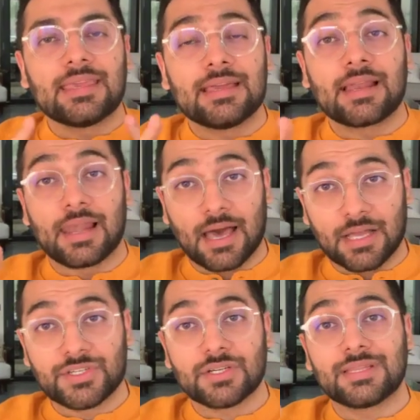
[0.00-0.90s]
think
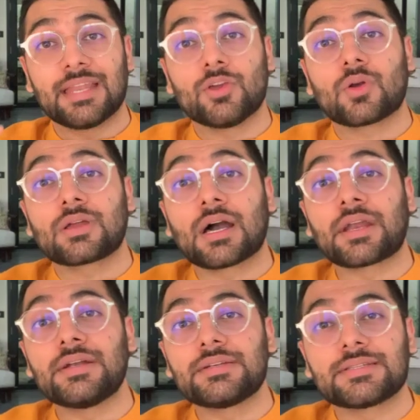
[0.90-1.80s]
larger than your
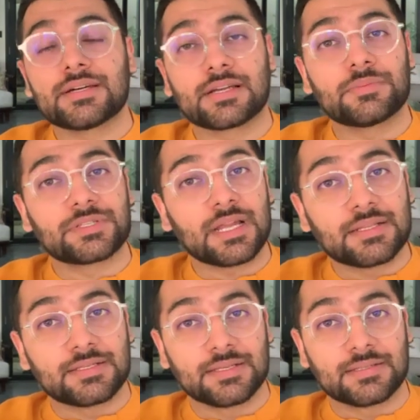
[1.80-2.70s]
current
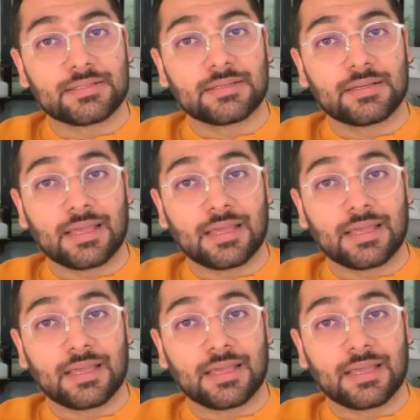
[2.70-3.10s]
circumstances.